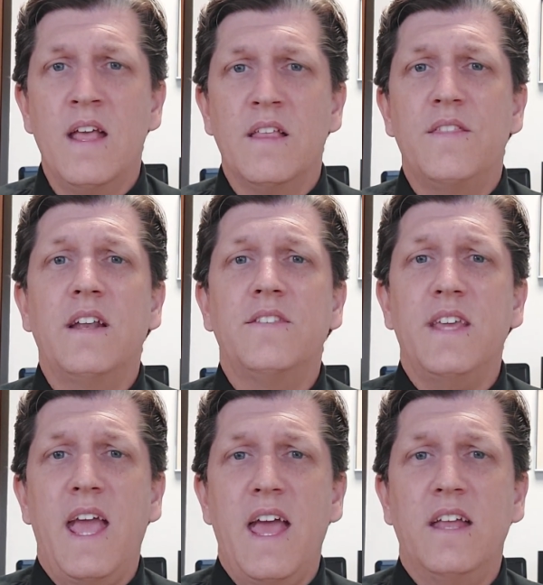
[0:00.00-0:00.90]
Then at
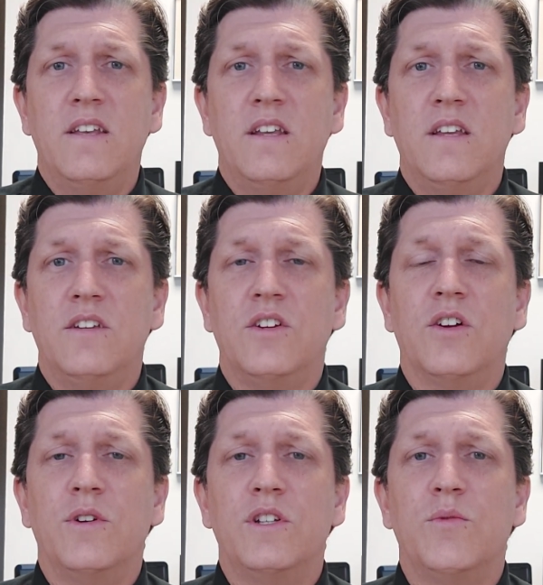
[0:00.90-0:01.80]
the end, you're
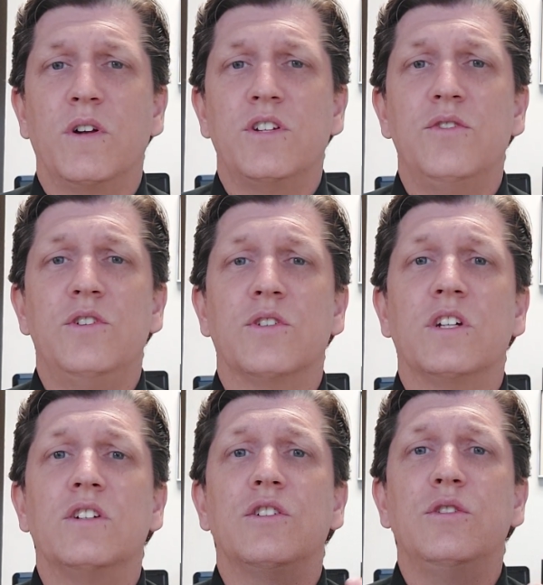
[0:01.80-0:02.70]
going to want to do your
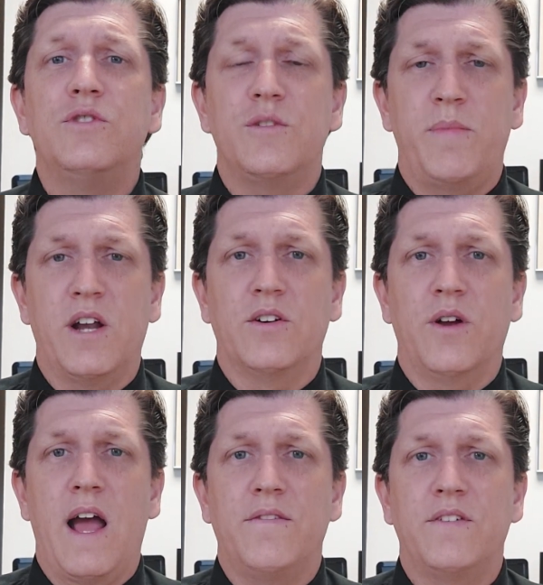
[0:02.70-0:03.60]
conclusion
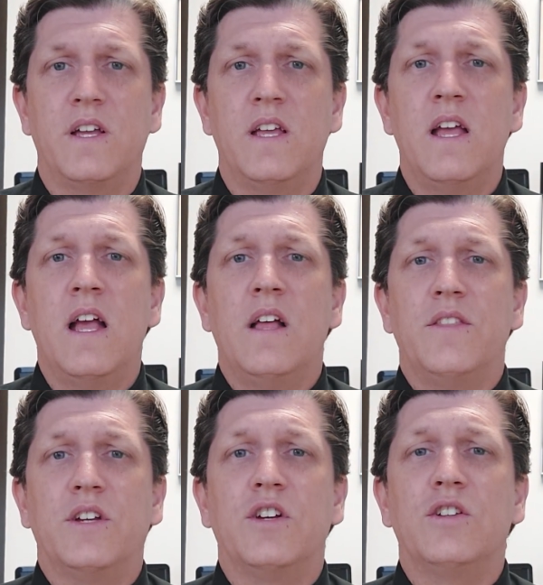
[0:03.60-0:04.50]
paragraph.
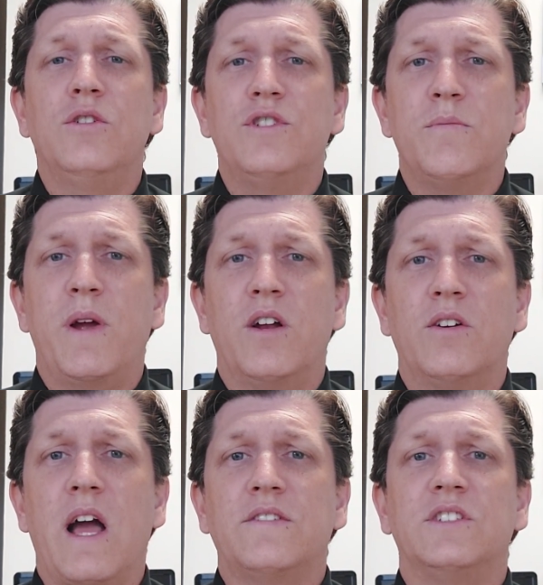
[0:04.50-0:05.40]
The conclusion
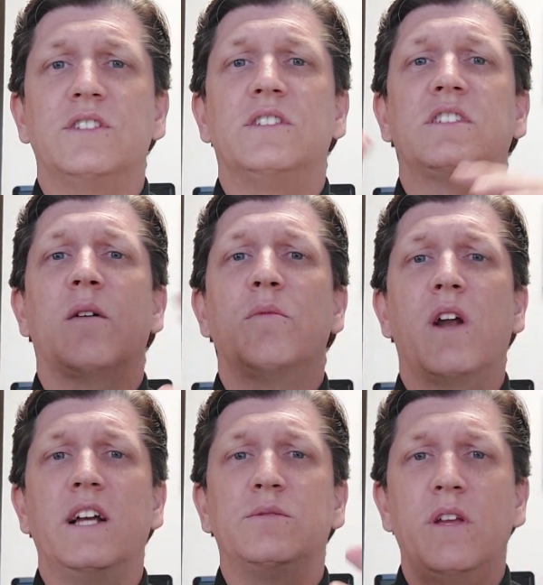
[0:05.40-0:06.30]
paragraph should
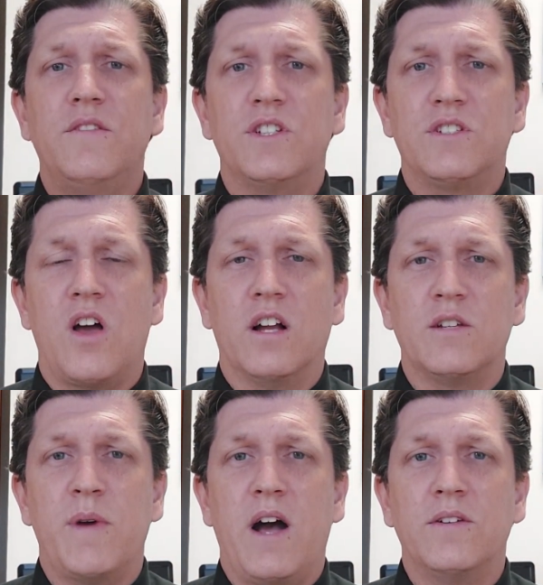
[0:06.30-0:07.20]
summarize what you've just talked
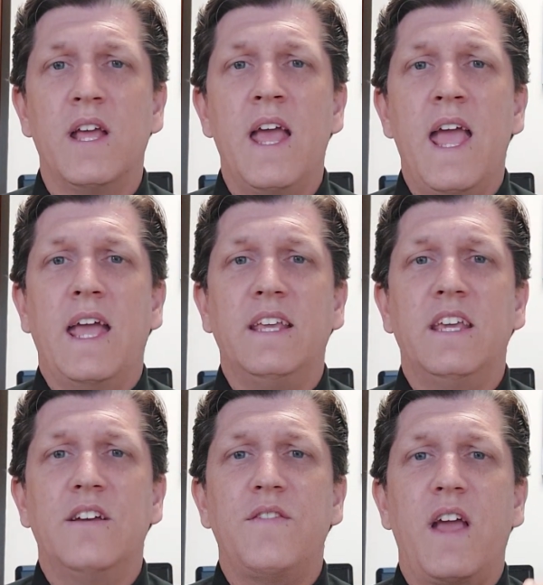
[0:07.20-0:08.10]
about and
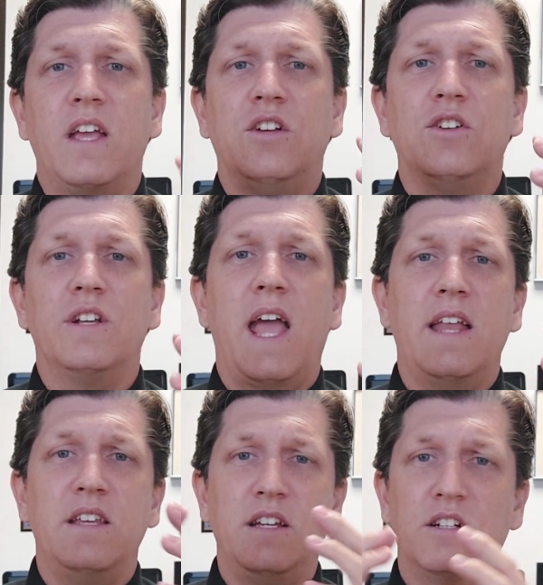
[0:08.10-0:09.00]
give a good
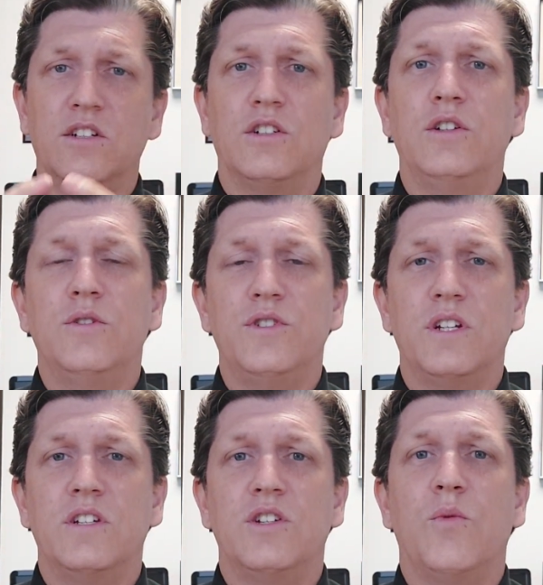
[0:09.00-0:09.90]
ending
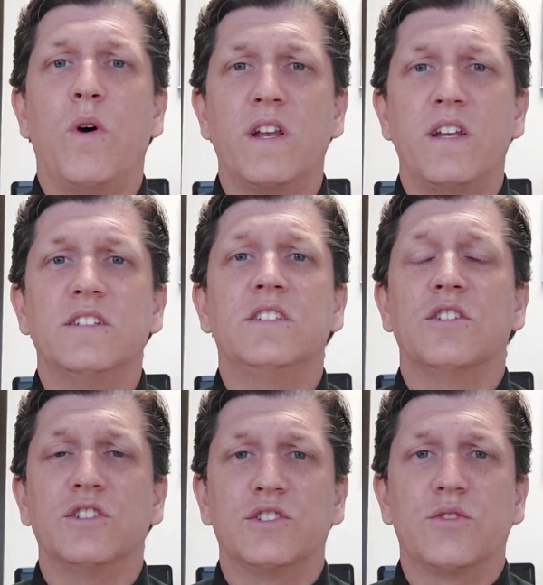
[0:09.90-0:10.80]
conclusion to what it is that
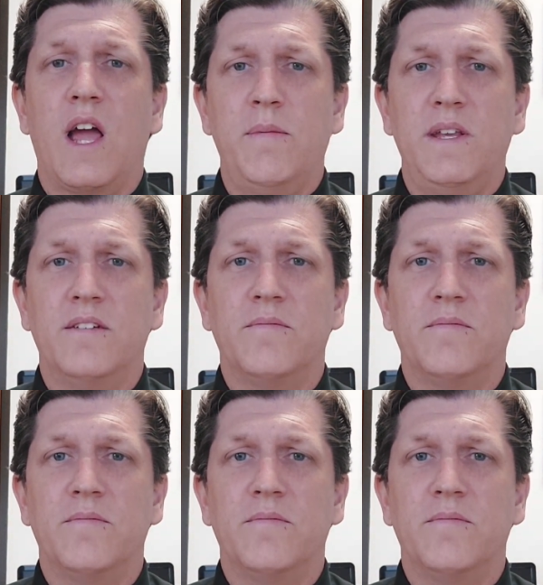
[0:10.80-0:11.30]
you're describing.